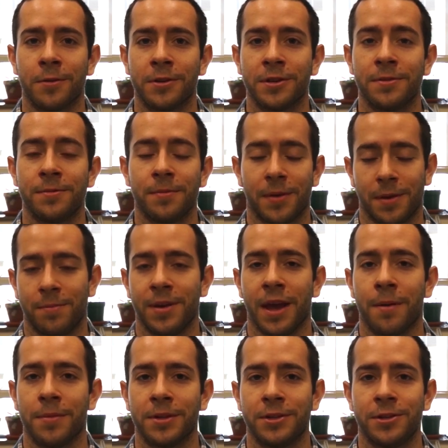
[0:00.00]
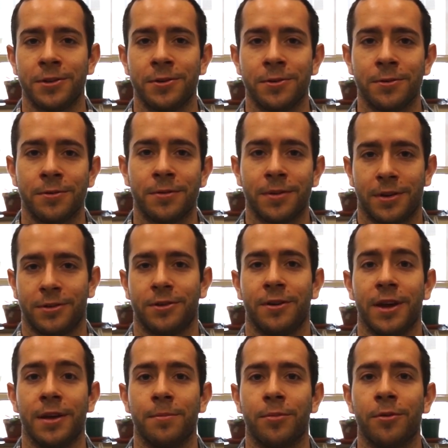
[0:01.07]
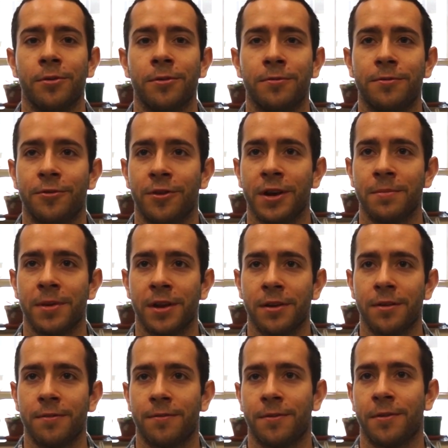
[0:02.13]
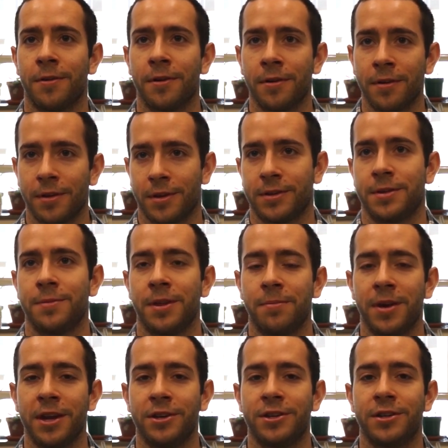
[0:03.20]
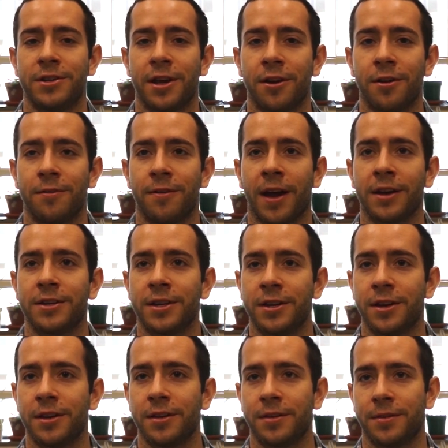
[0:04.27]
we'll just be able to sort of improve treatment for some of the patients that are affected.